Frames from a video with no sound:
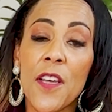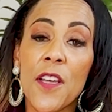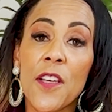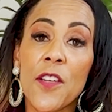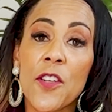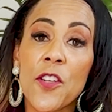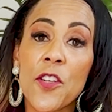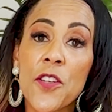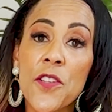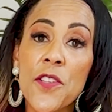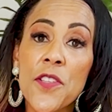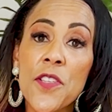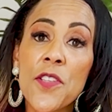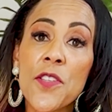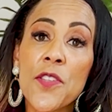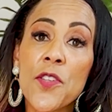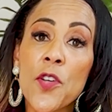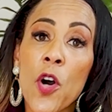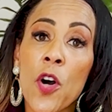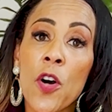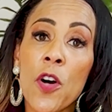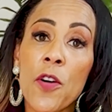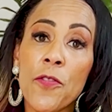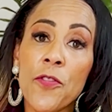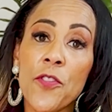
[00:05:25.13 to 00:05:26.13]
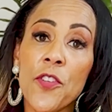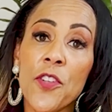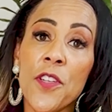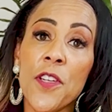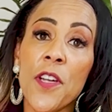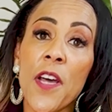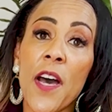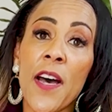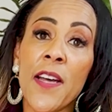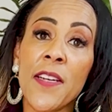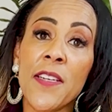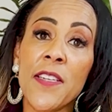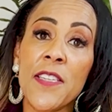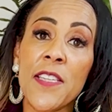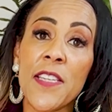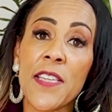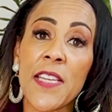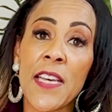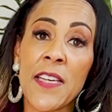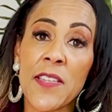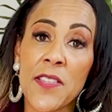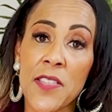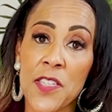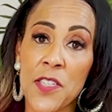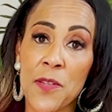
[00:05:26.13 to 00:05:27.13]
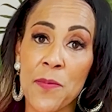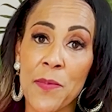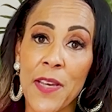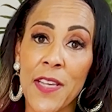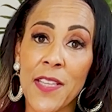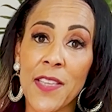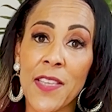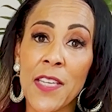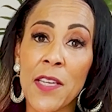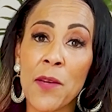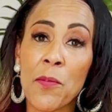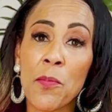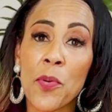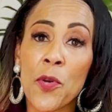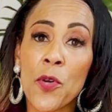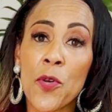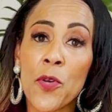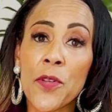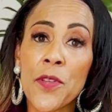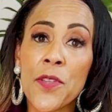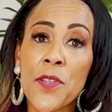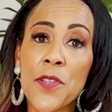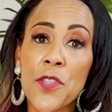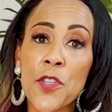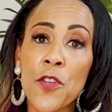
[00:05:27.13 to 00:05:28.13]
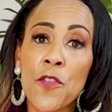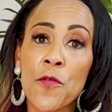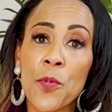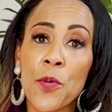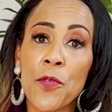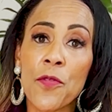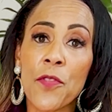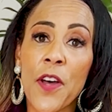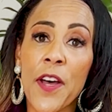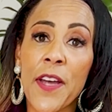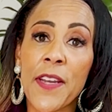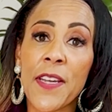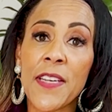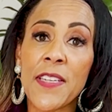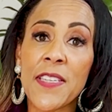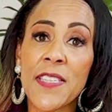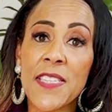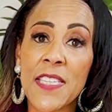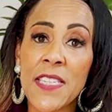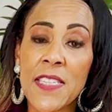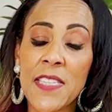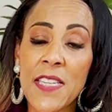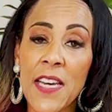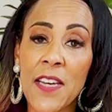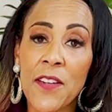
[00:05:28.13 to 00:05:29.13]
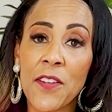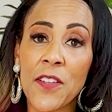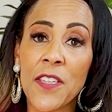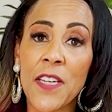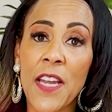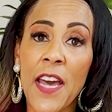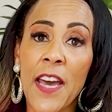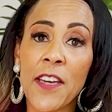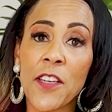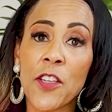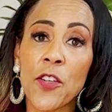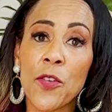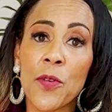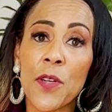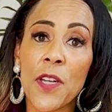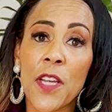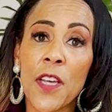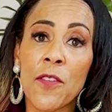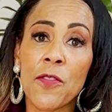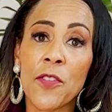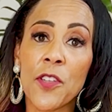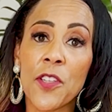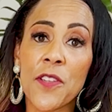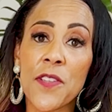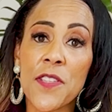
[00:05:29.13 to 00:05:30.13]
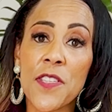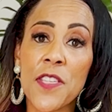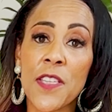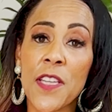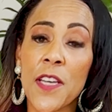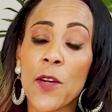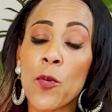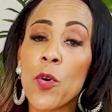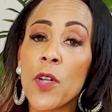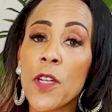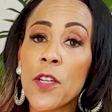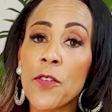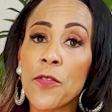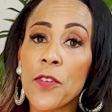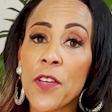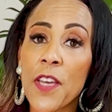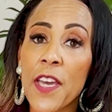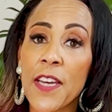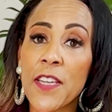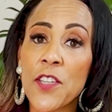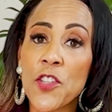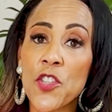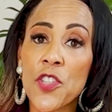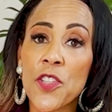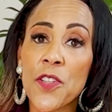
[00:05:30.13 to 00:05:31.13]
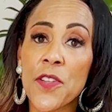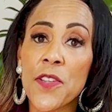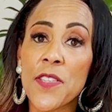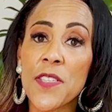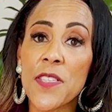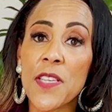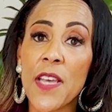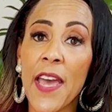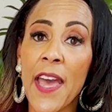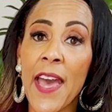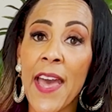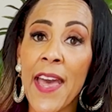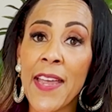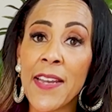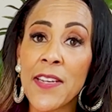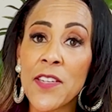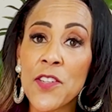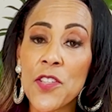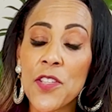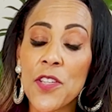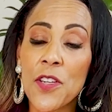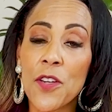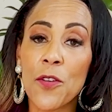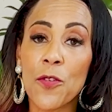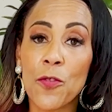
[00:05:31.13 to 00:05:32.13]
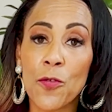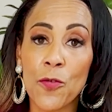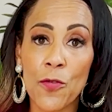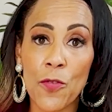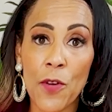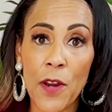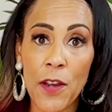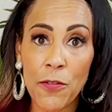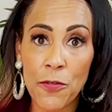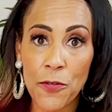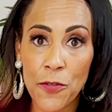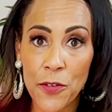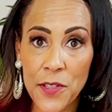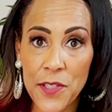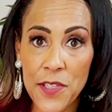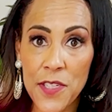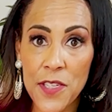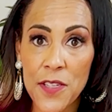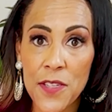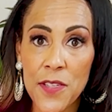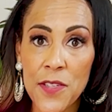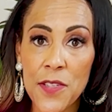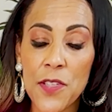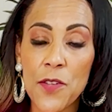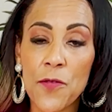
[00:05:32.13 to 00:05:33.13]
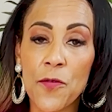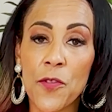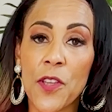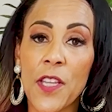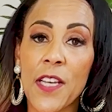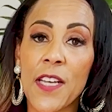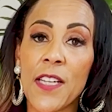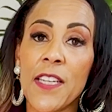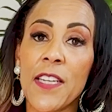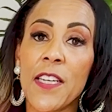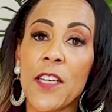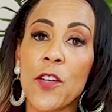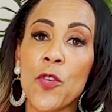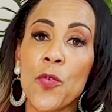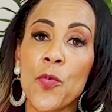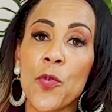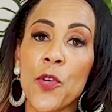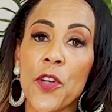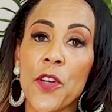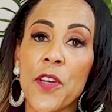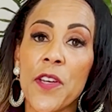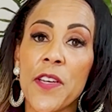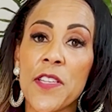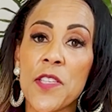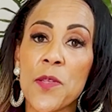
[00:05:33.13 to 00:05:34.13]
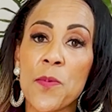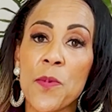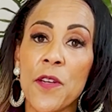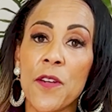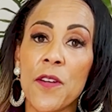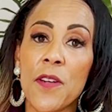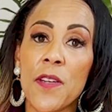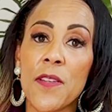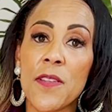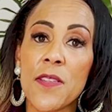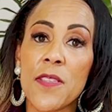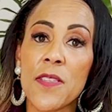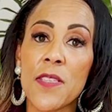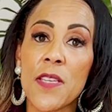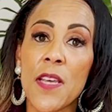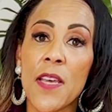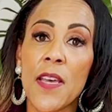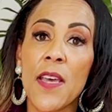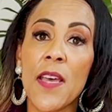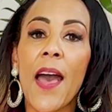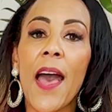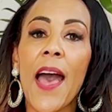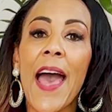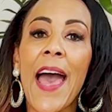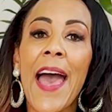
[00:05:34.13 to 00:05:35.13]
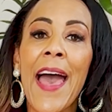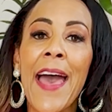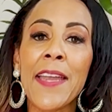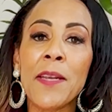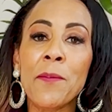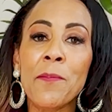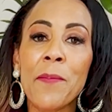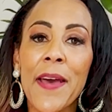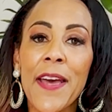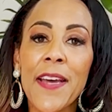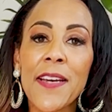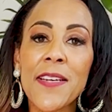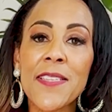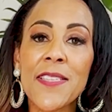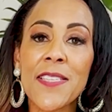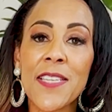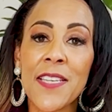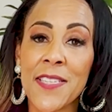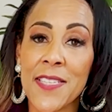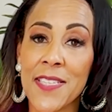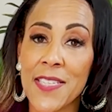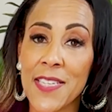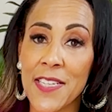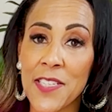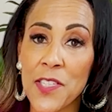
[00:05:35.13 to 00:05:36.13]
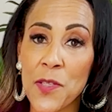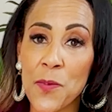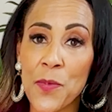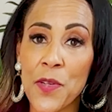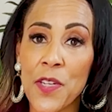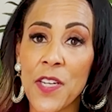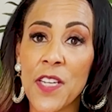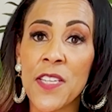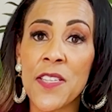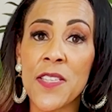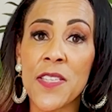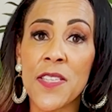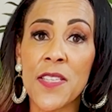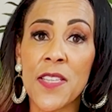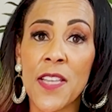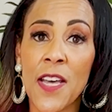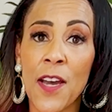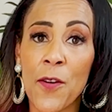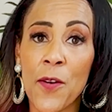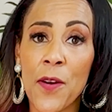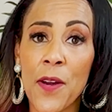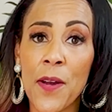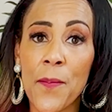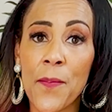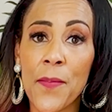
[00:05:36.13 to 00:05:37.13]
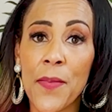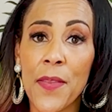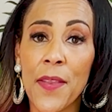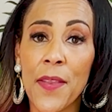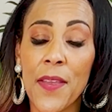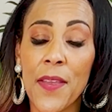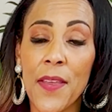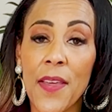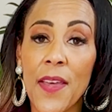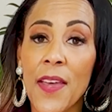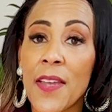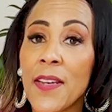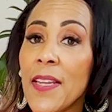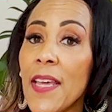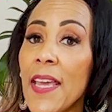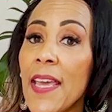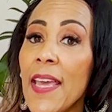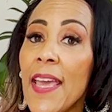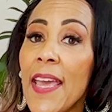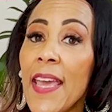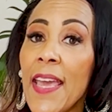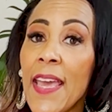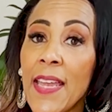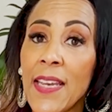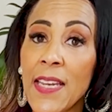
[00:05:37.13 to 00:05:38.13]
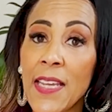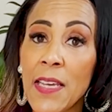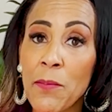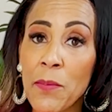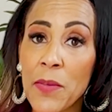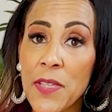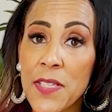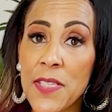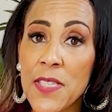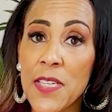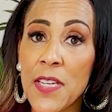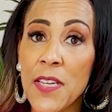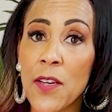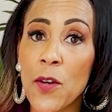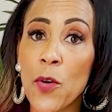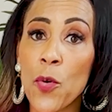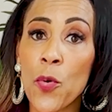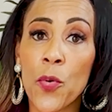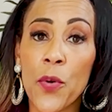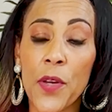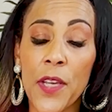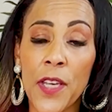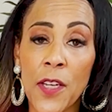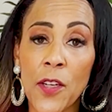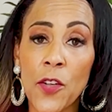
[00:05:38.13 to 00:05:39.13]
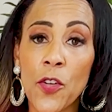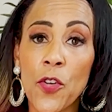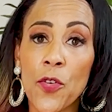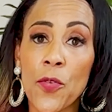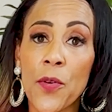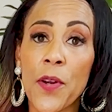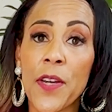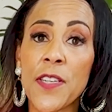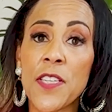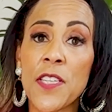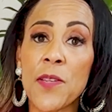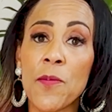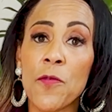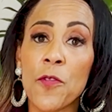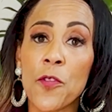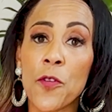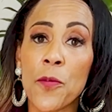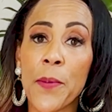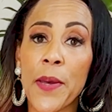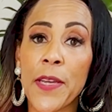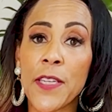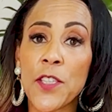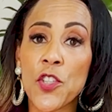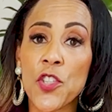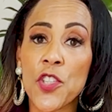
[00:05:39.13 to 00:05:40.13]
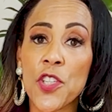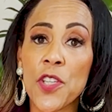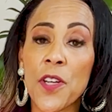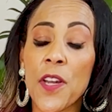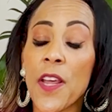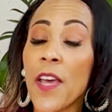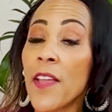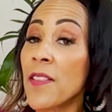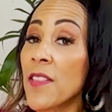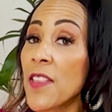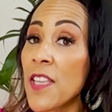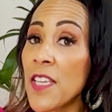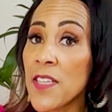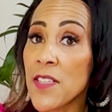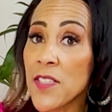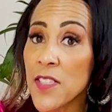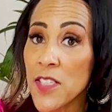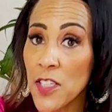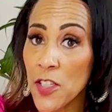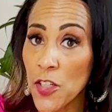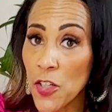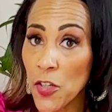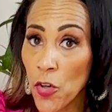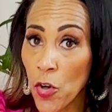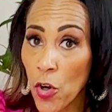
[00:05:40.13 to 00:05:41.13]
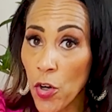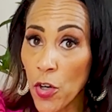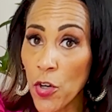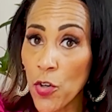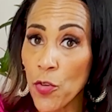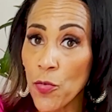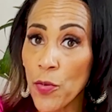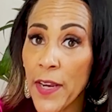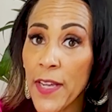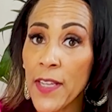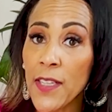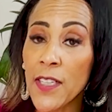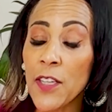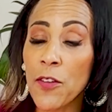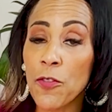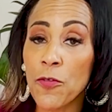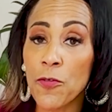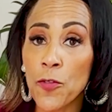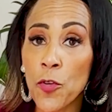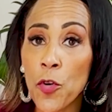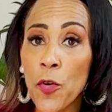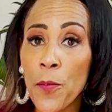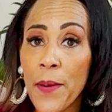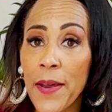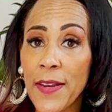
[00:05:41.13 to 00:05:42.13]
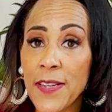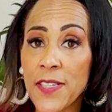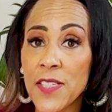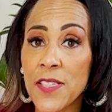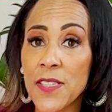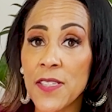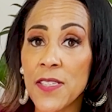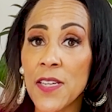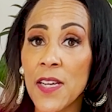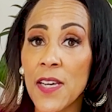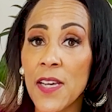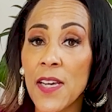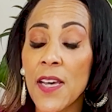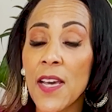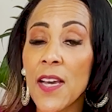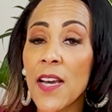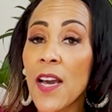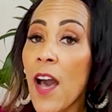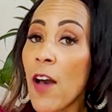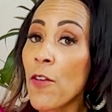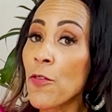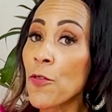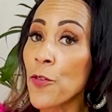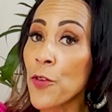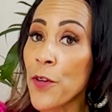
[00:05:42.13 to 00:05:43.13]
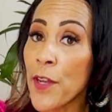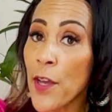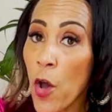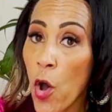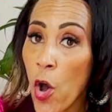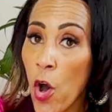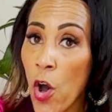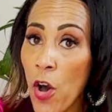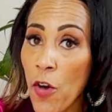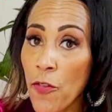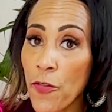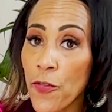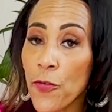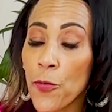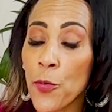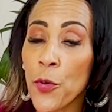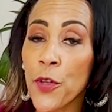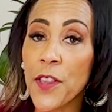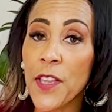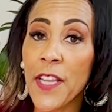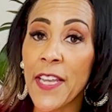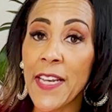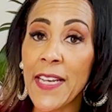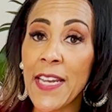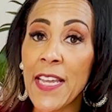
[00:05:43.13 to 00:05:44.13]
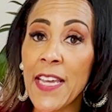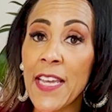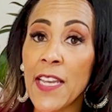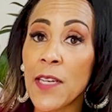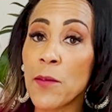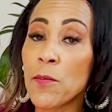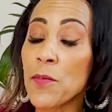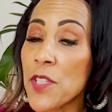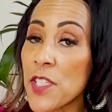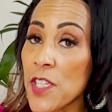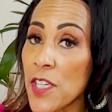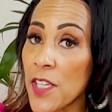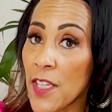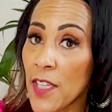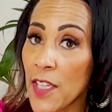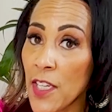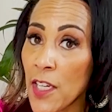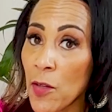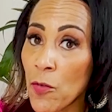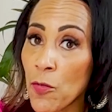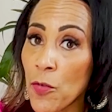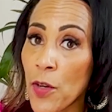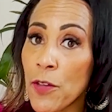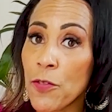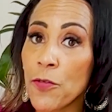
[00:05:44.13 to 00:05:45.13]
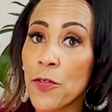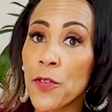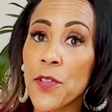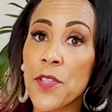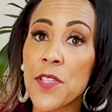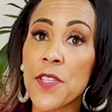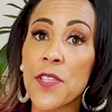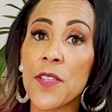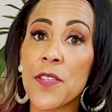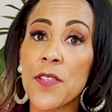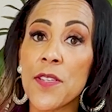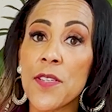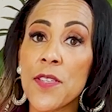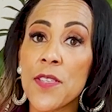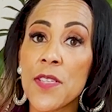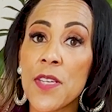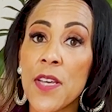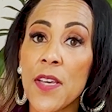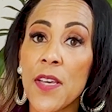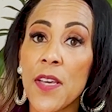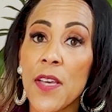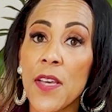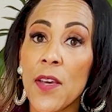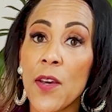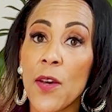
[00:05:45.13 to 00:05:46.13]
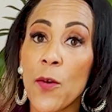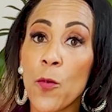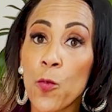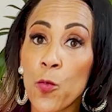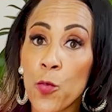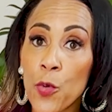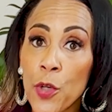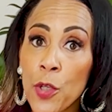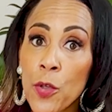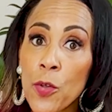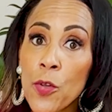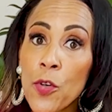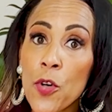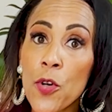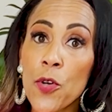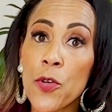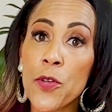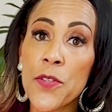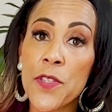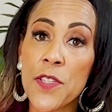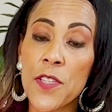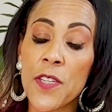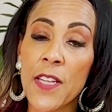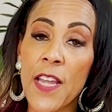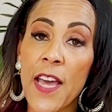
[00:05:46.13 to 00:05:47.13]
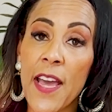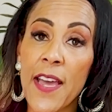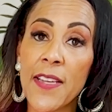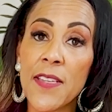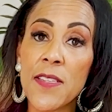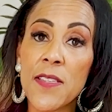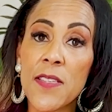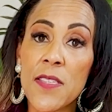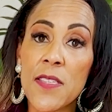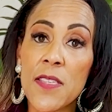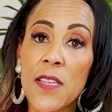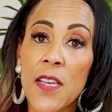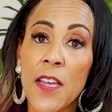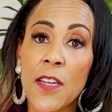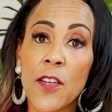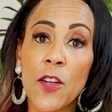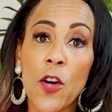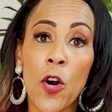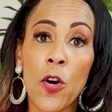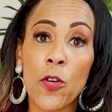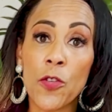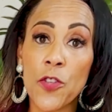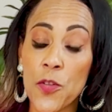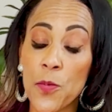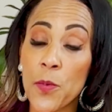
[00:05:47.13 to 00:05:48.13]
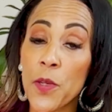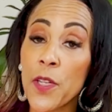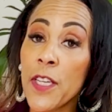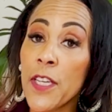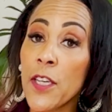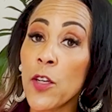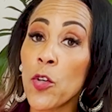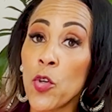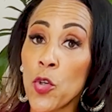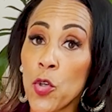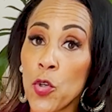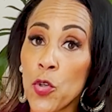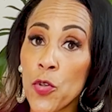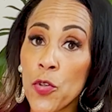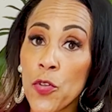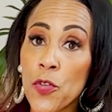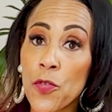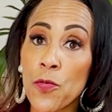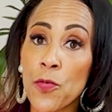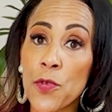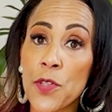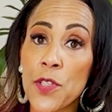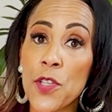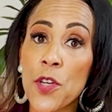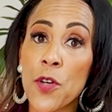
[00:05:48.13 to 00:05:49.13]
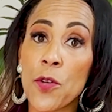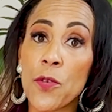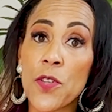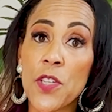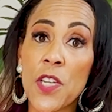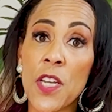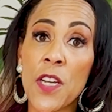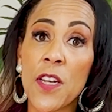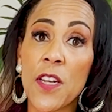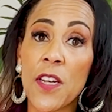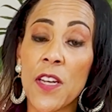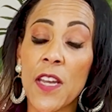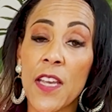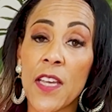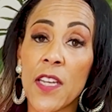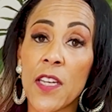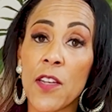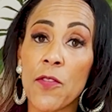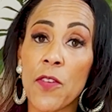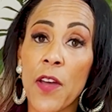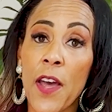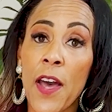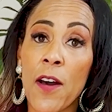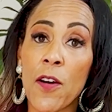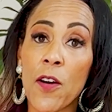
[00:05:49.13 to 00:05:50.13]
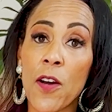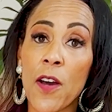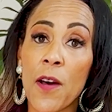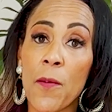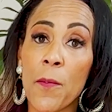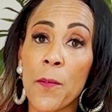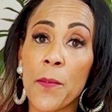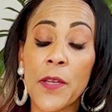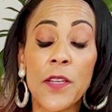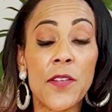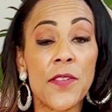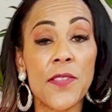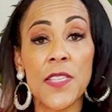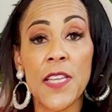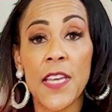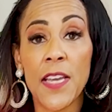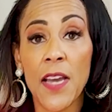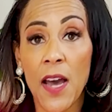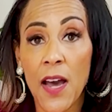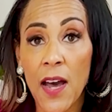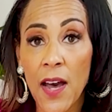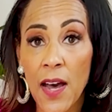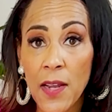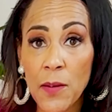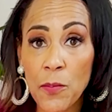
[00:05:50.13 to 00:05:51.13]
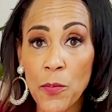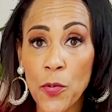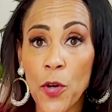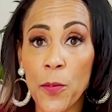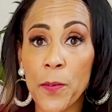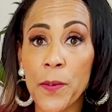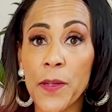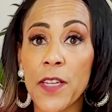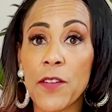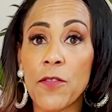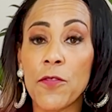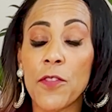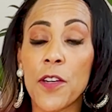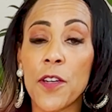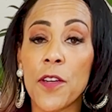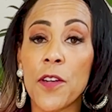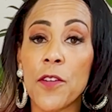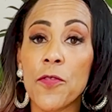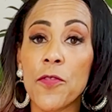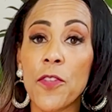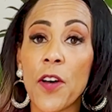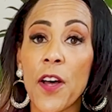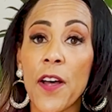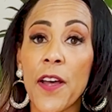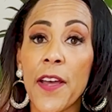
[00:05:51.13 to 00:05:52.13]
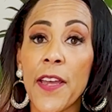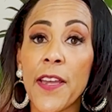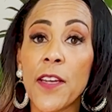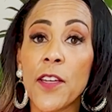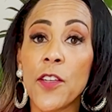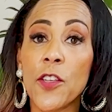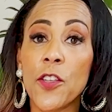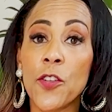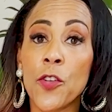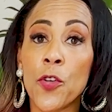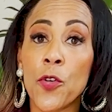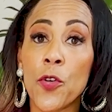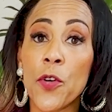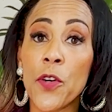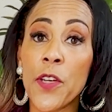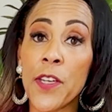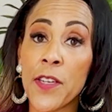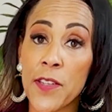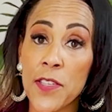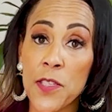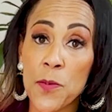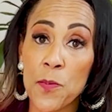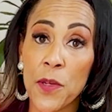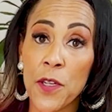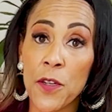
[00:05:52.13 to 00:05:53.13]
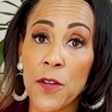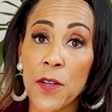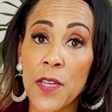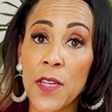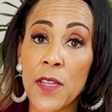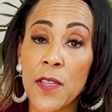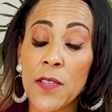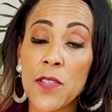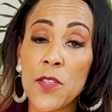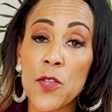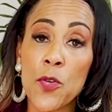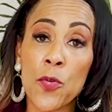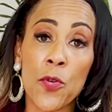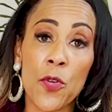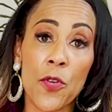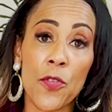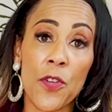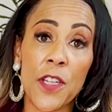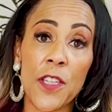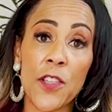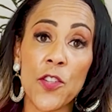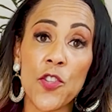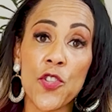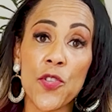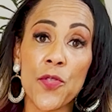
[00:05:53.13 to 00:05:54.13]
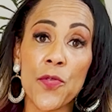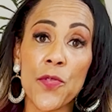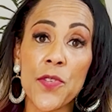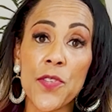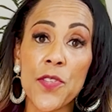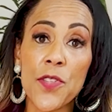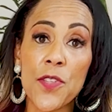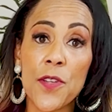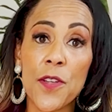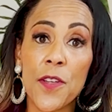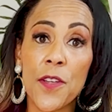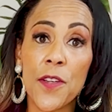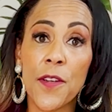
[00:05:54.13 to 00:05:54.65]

Nurses often underestimate the importance of providing detailed and accurate evidence in their qualifications and references for their clinical work experience. ANMAC's assessment is thorough, and any missing or incorrect information and things that are not correctly formatted covering off what they need, particularly in references, will cause delays and ultimately could result in a negative outcome because they can't properly verify your experience or credentials.